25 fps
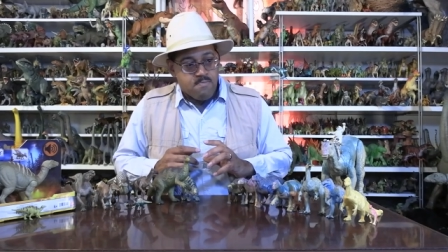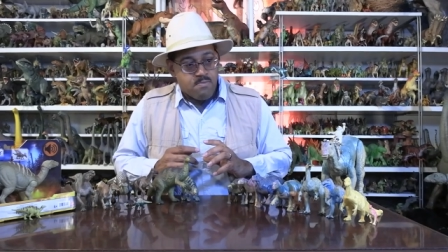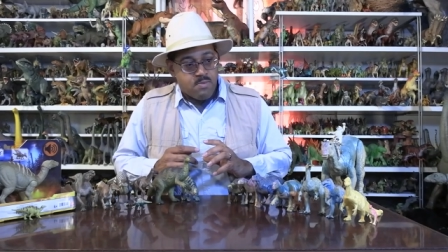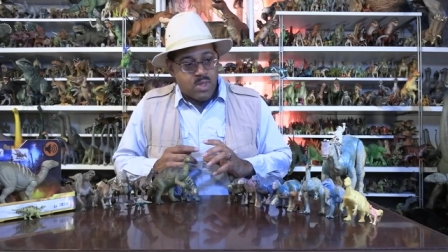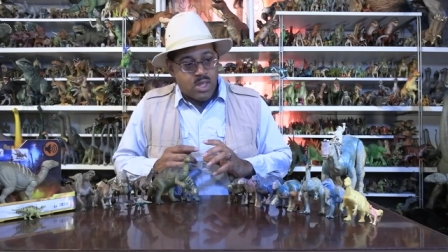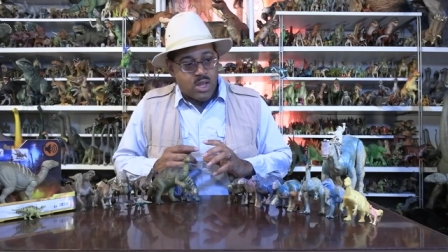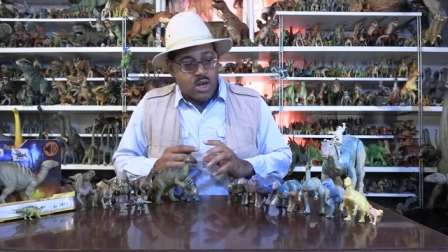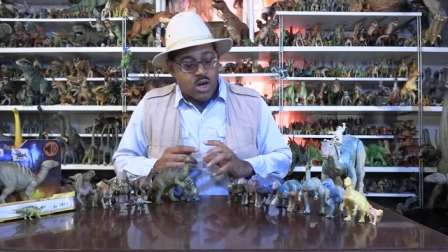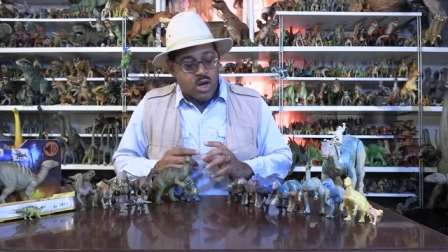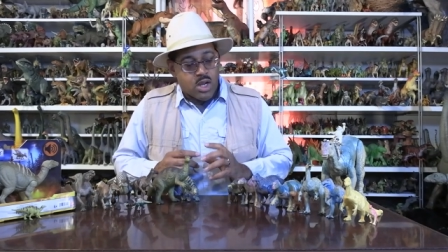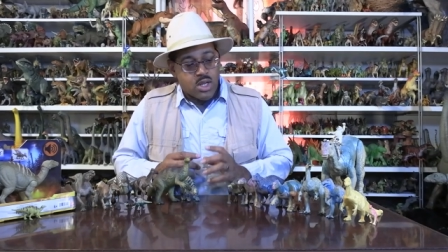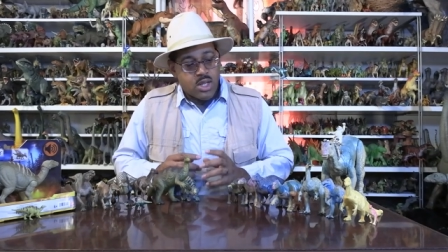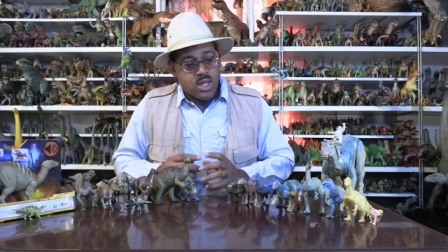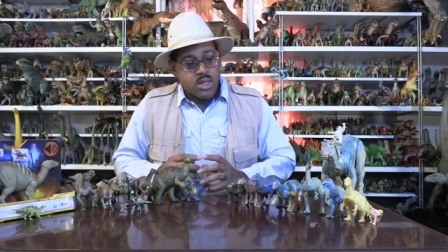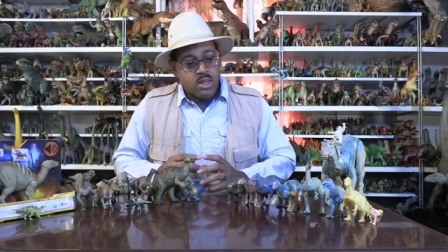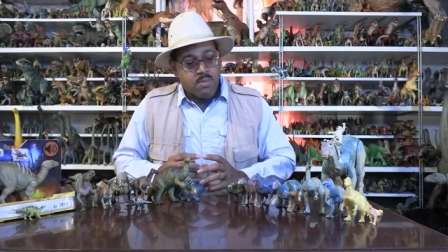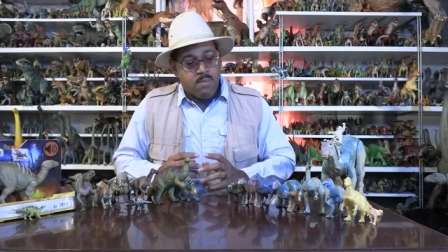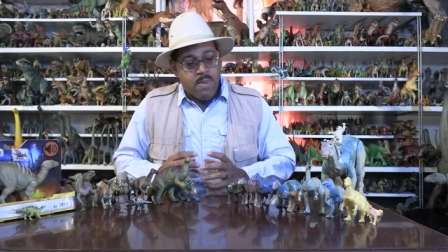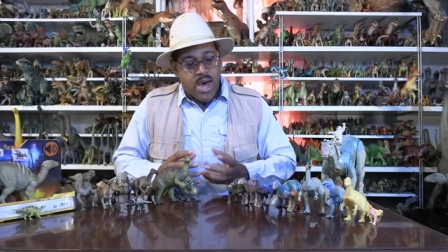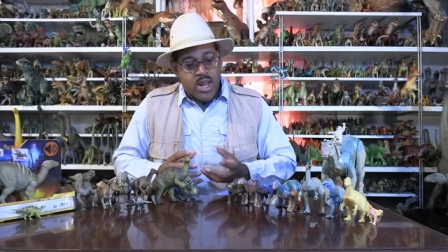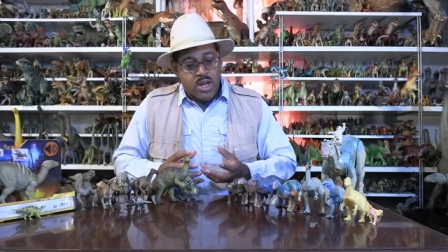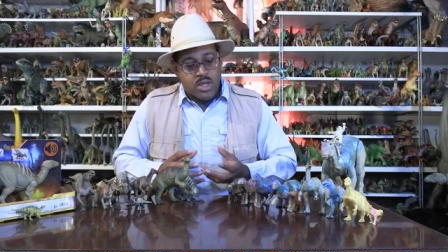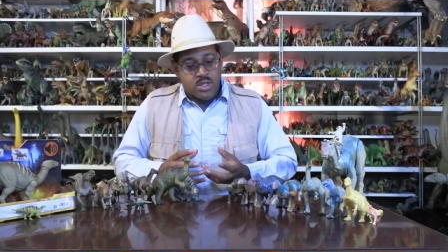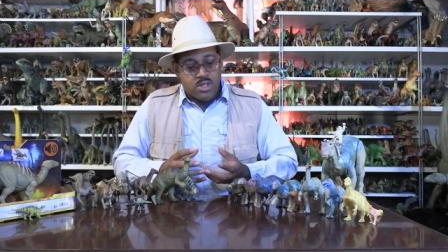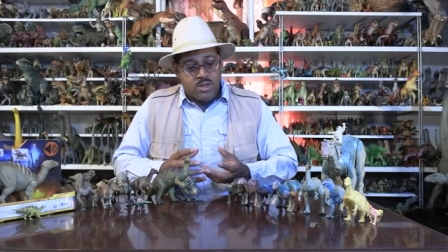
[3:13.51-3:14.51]
the earliest
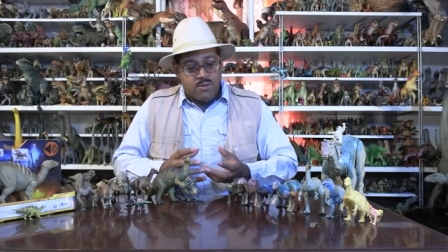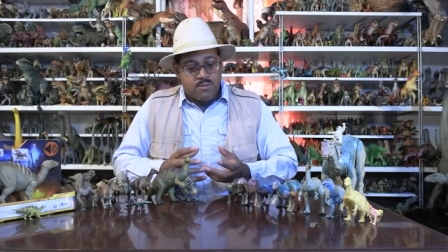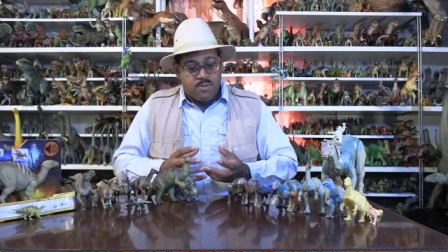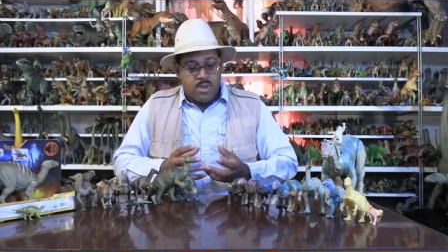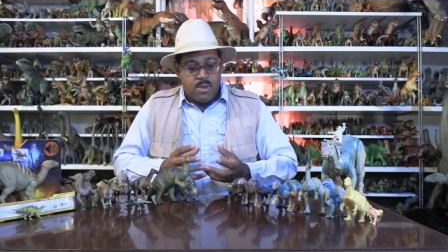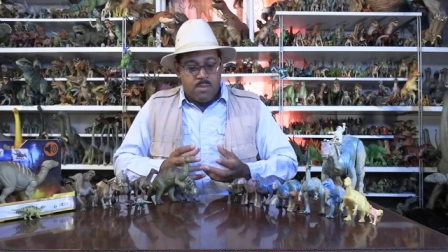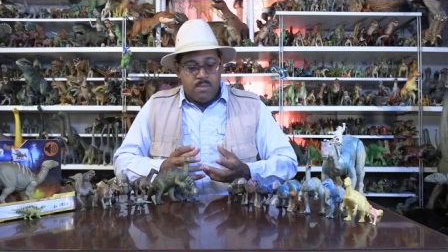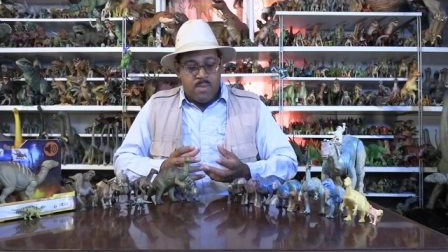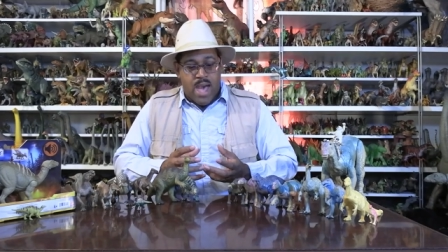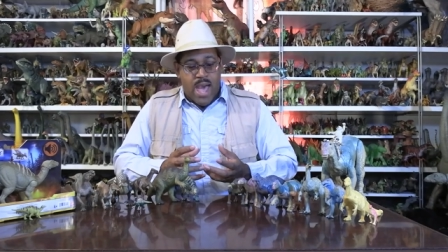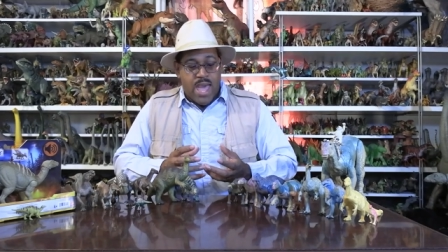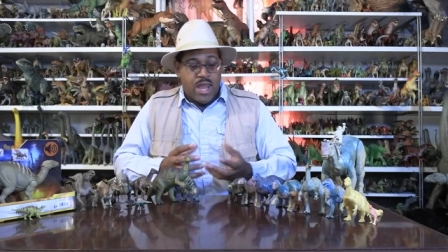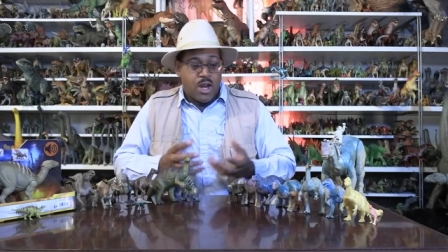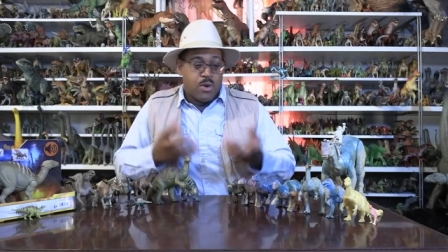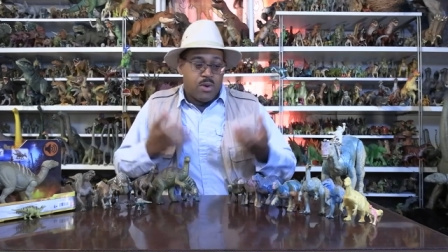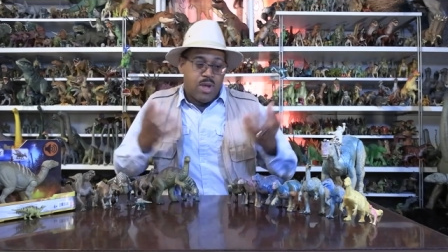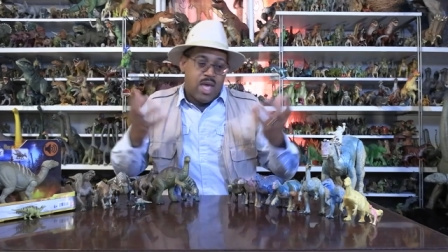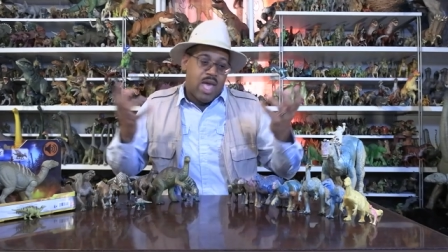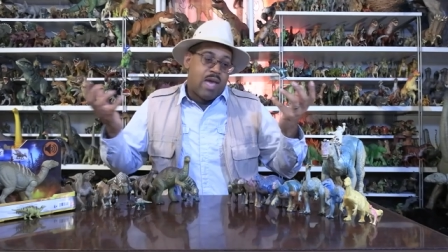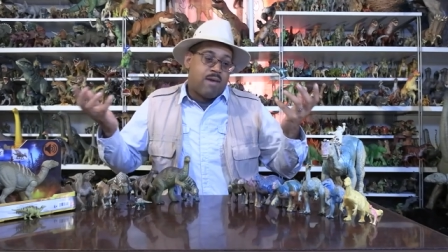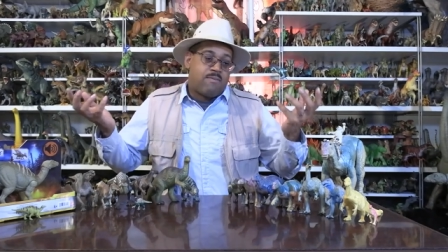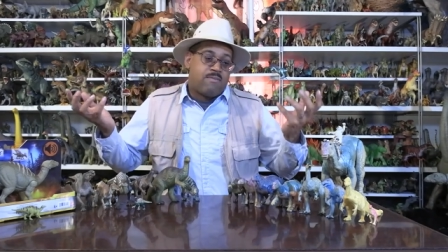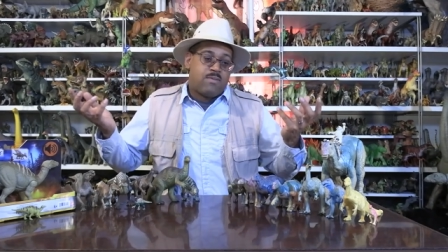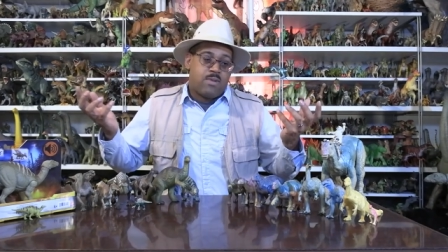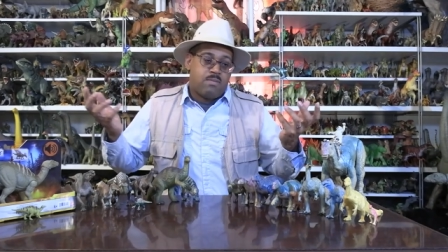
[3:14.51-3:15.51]
models of them, I don't
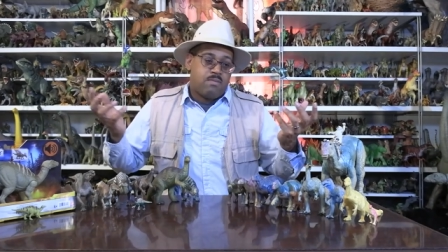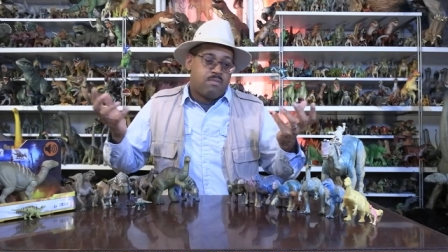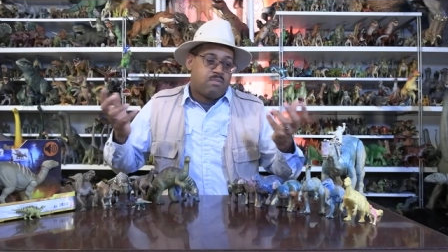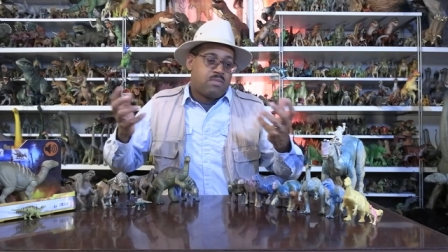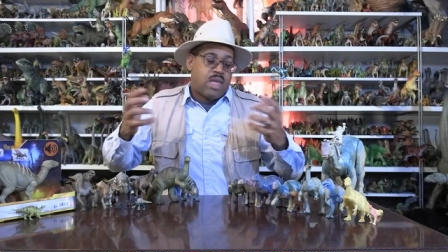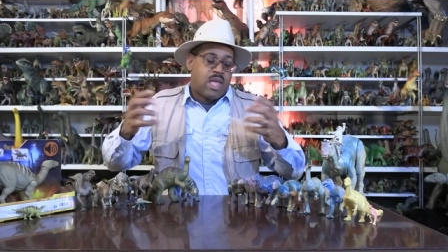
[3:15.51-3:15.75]
have them.